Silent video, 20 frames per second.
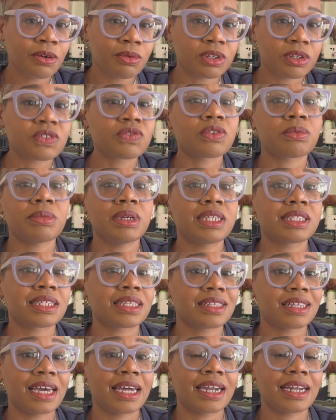was for me to
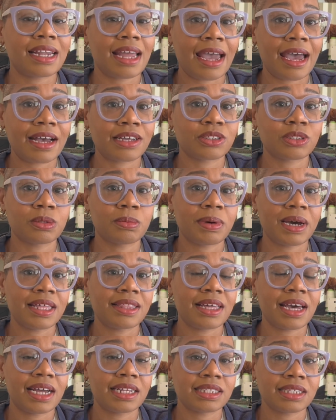land an axle by
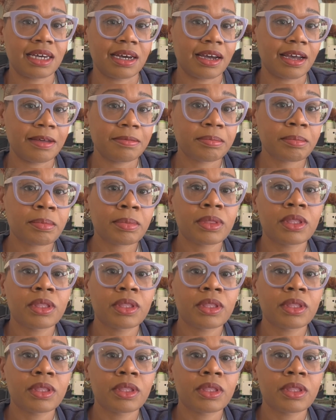that time.